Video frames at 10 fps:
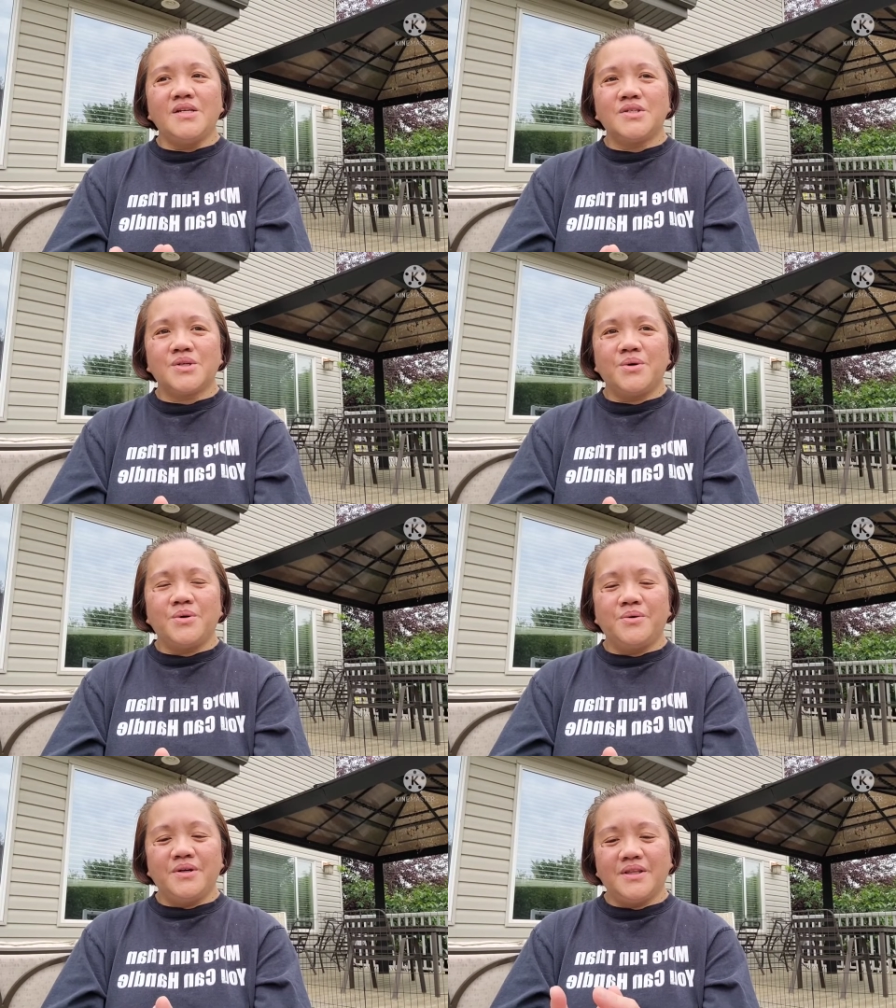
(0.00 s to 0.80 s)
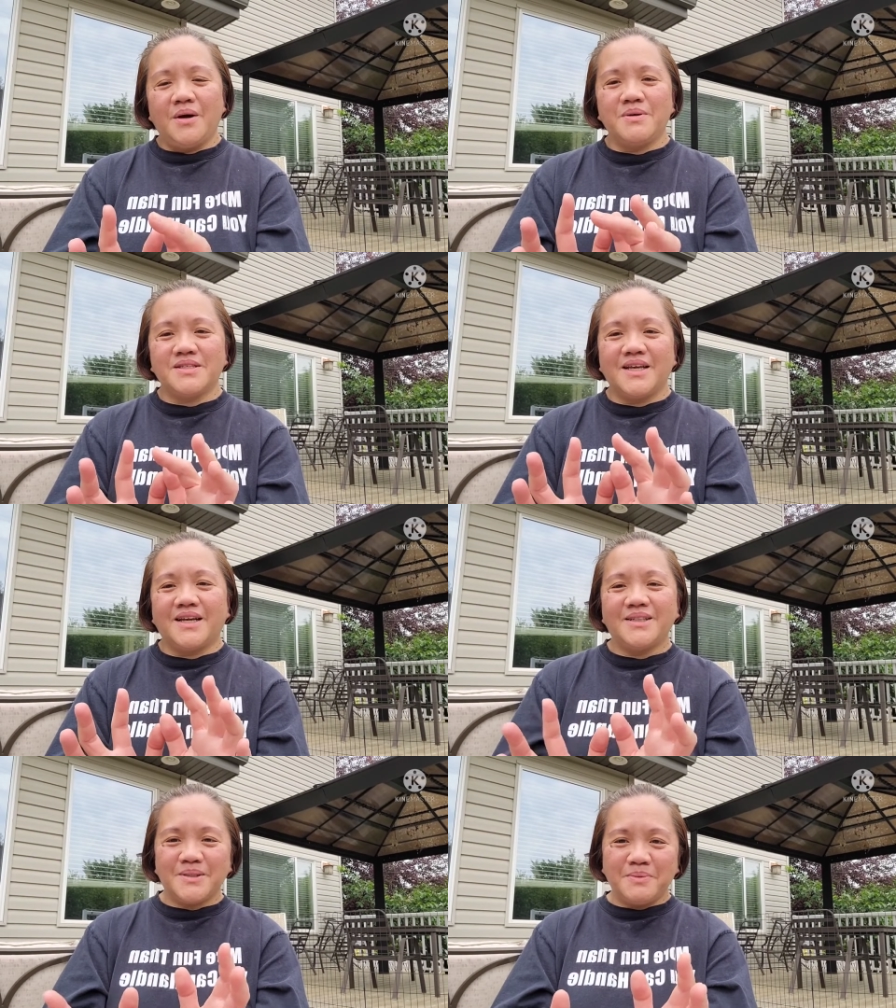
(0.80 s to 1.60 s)
so that was like
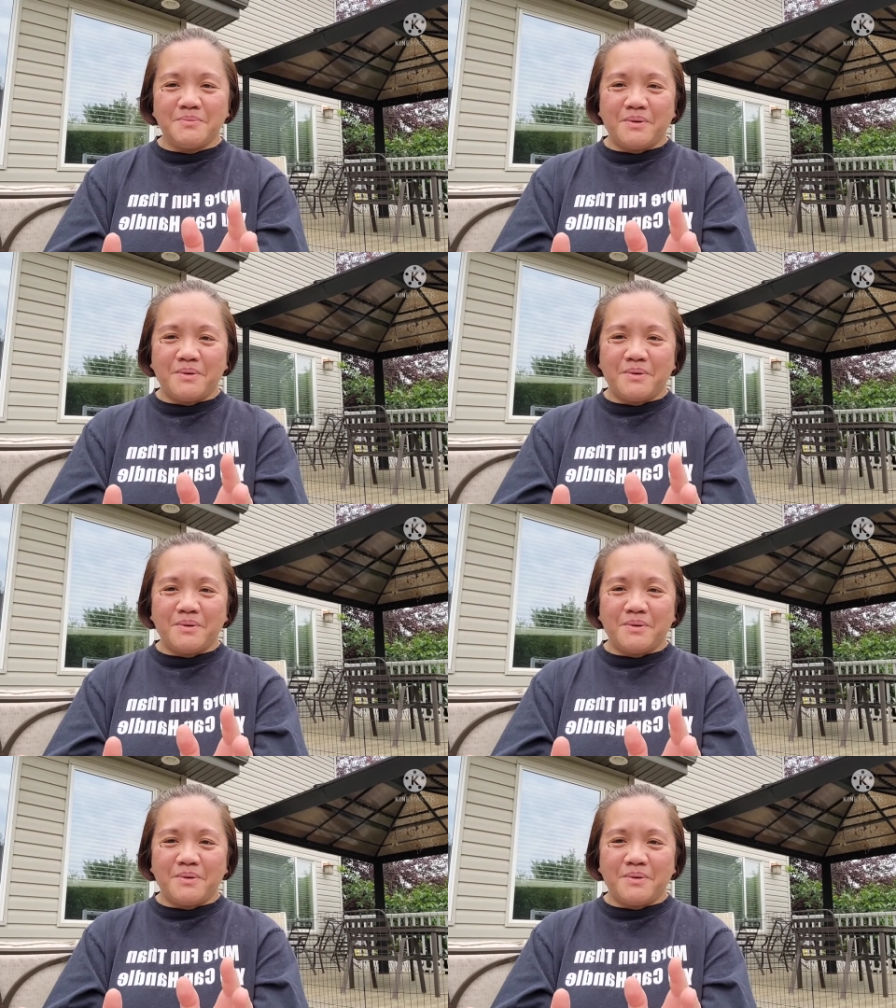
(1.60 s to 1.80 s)
a little bit